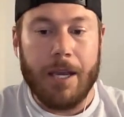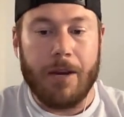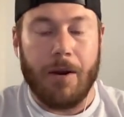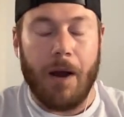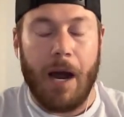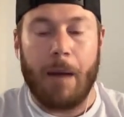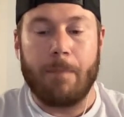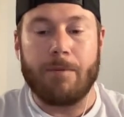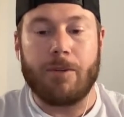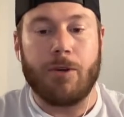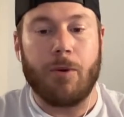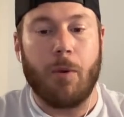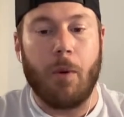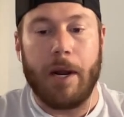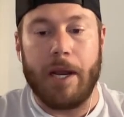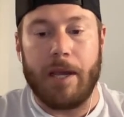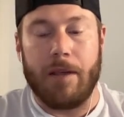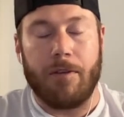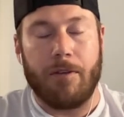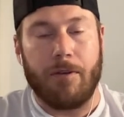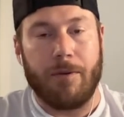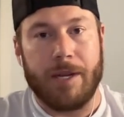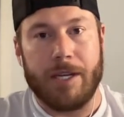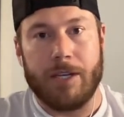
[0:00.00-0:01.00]
I'm
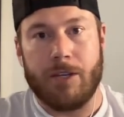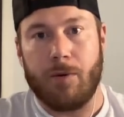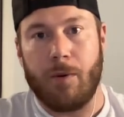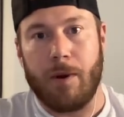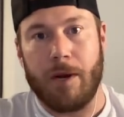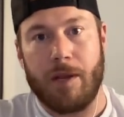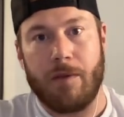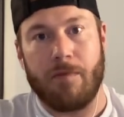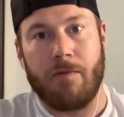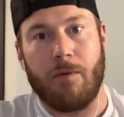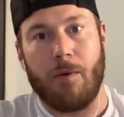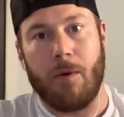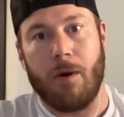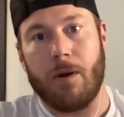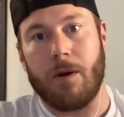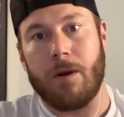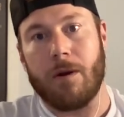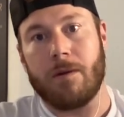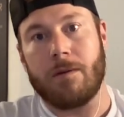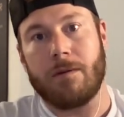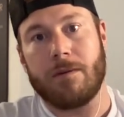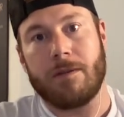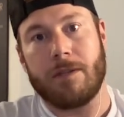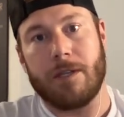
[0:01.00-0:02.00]
23,
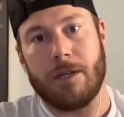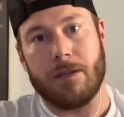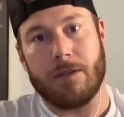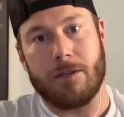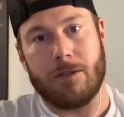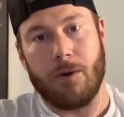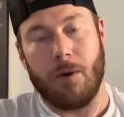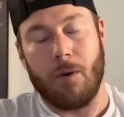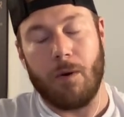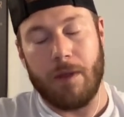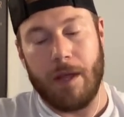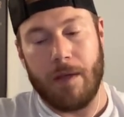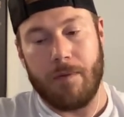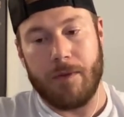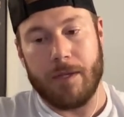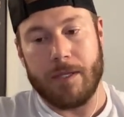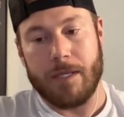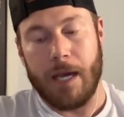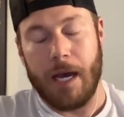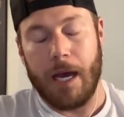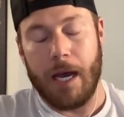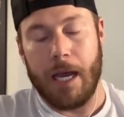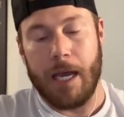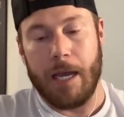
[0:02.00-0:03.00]
24 years old at the
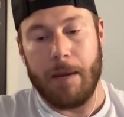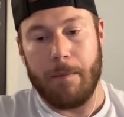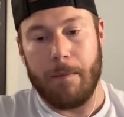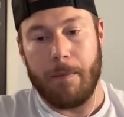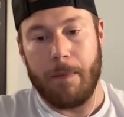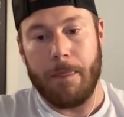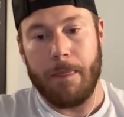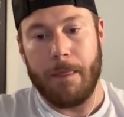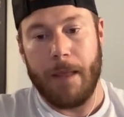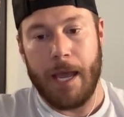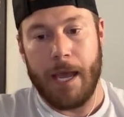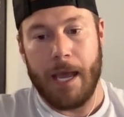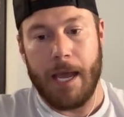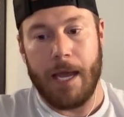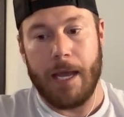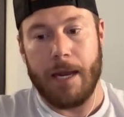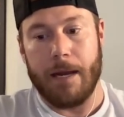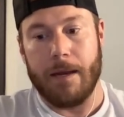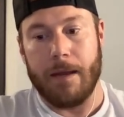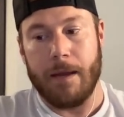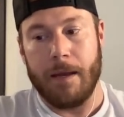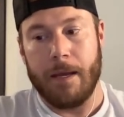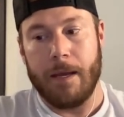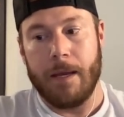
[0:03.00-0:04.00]
time.
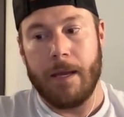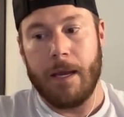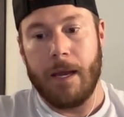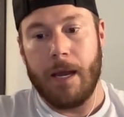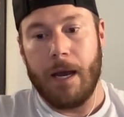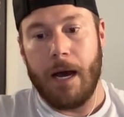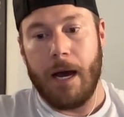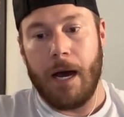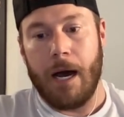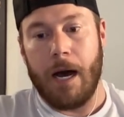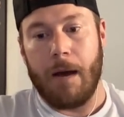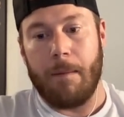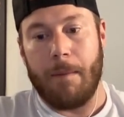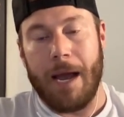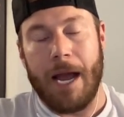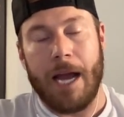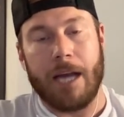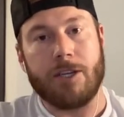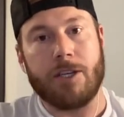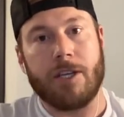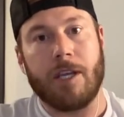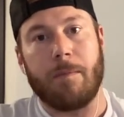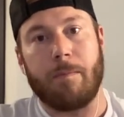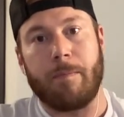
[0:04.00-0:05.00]
And I
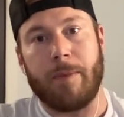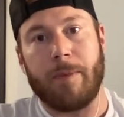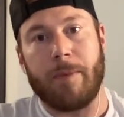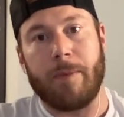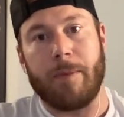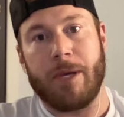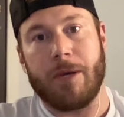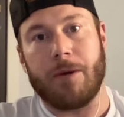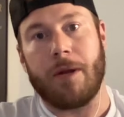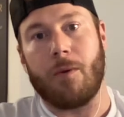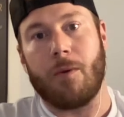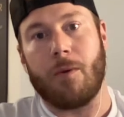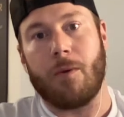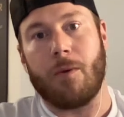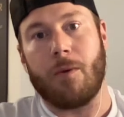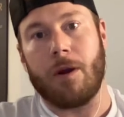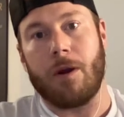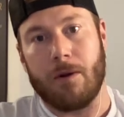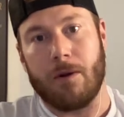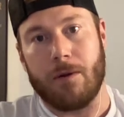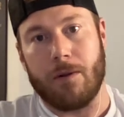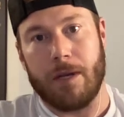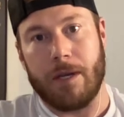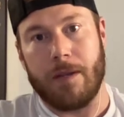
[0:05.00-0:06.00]
actually peeled out of work
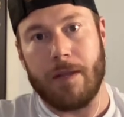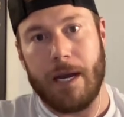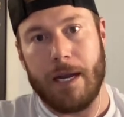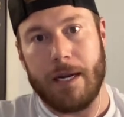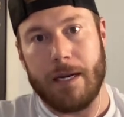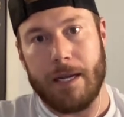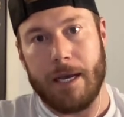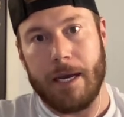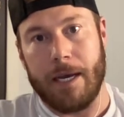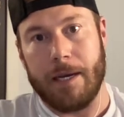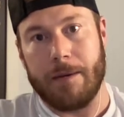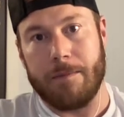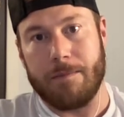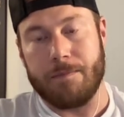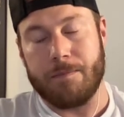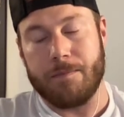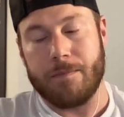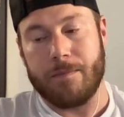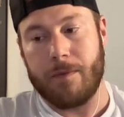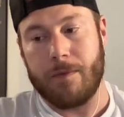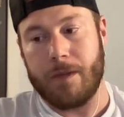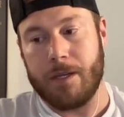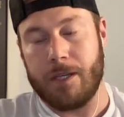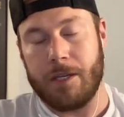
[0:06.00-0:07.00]
early that day
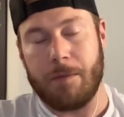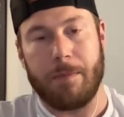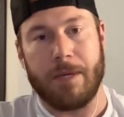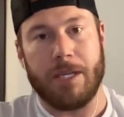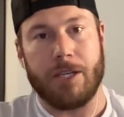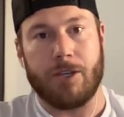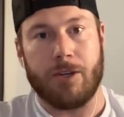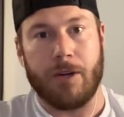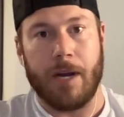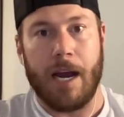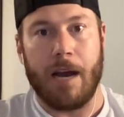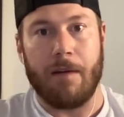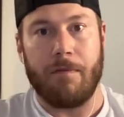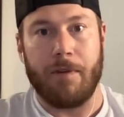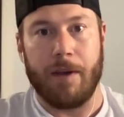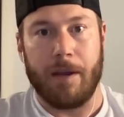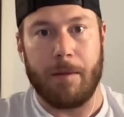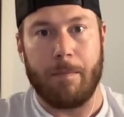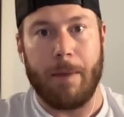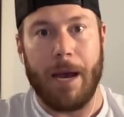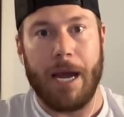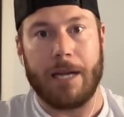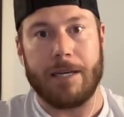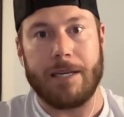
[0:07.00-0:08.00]
to beat
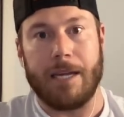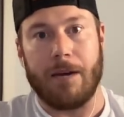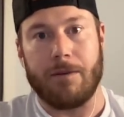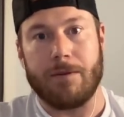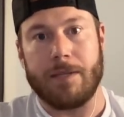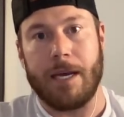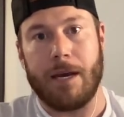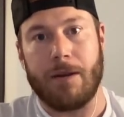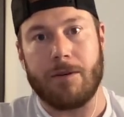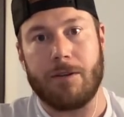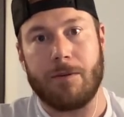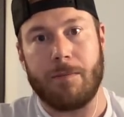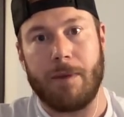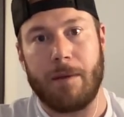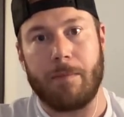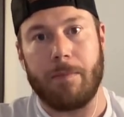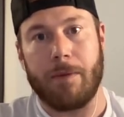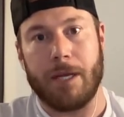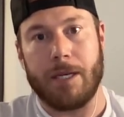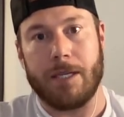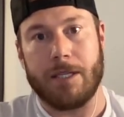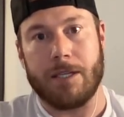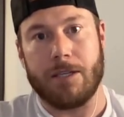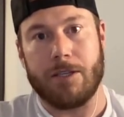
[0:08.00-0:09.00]
traffic back downtown to my
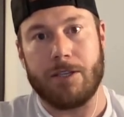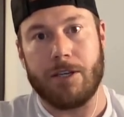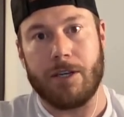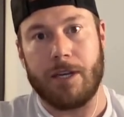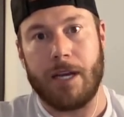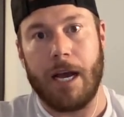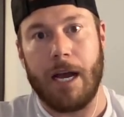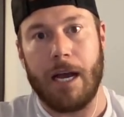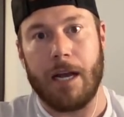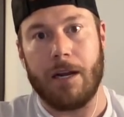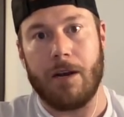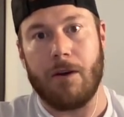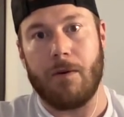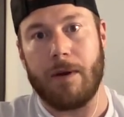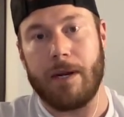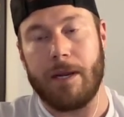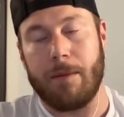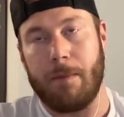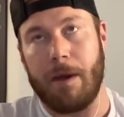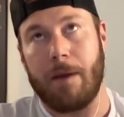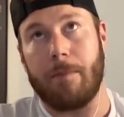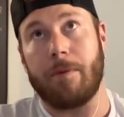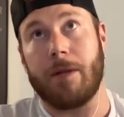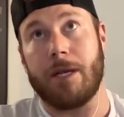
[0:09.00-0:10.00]
place in Chicago. And in
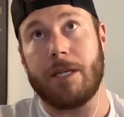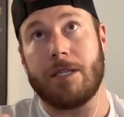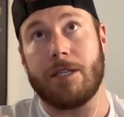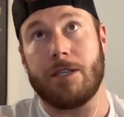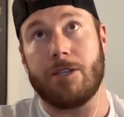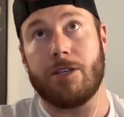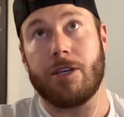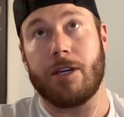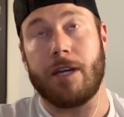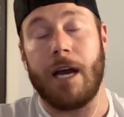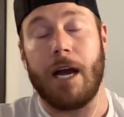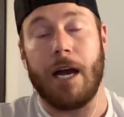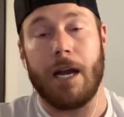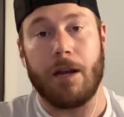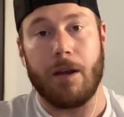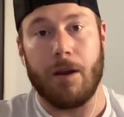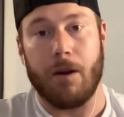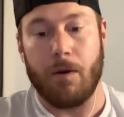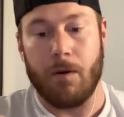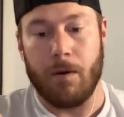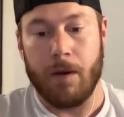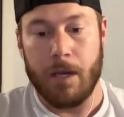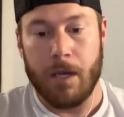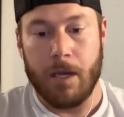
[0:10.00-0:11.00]
my place in
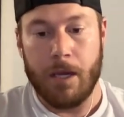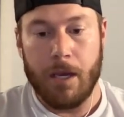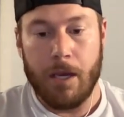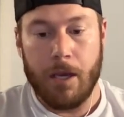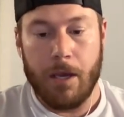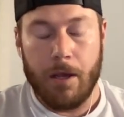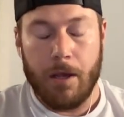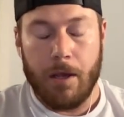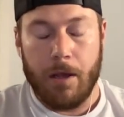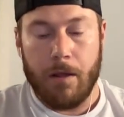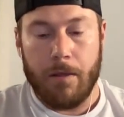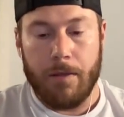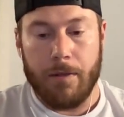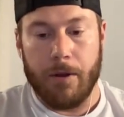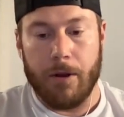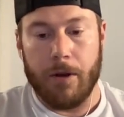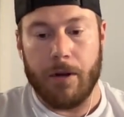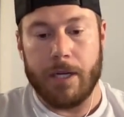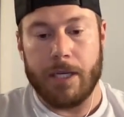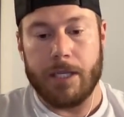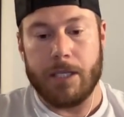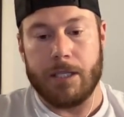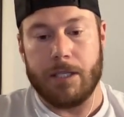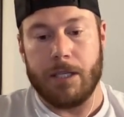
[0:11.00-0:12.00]
Chicago,
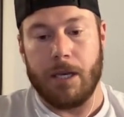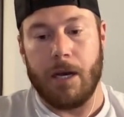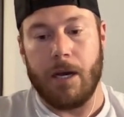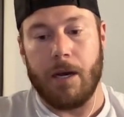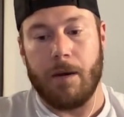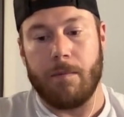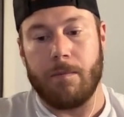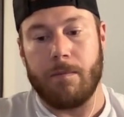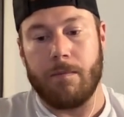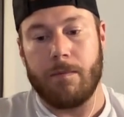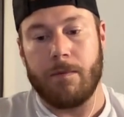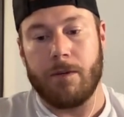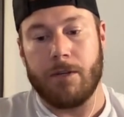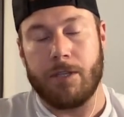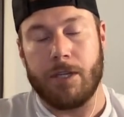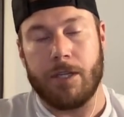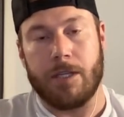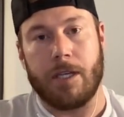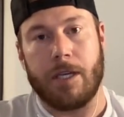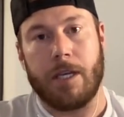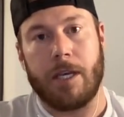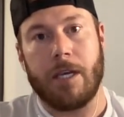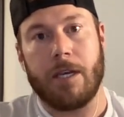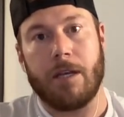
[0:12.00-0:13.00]
there's a
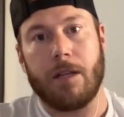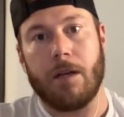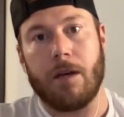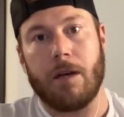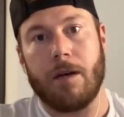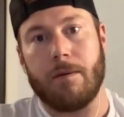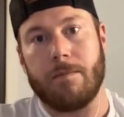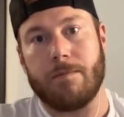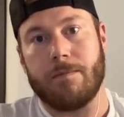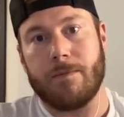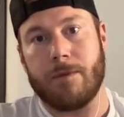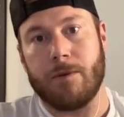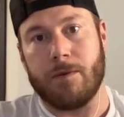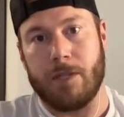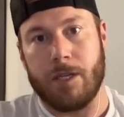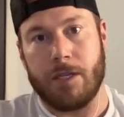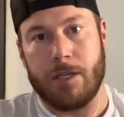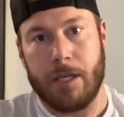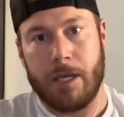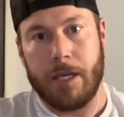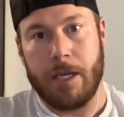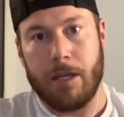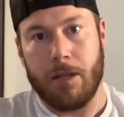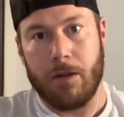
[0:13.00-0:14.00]

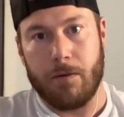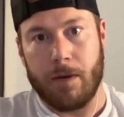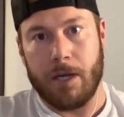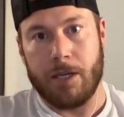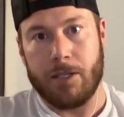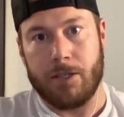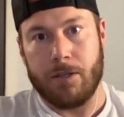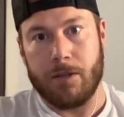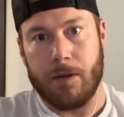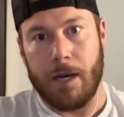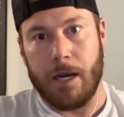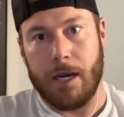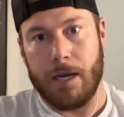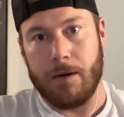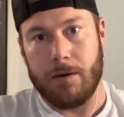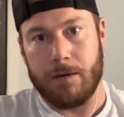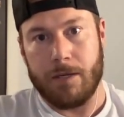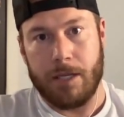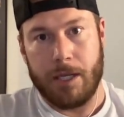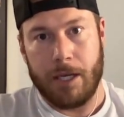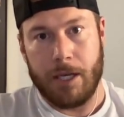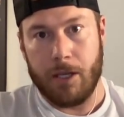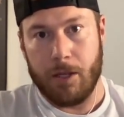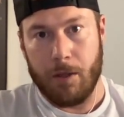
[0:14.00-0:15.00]
tequila restaurant or
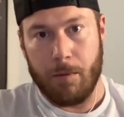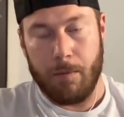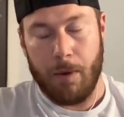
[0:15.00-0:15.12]
tequila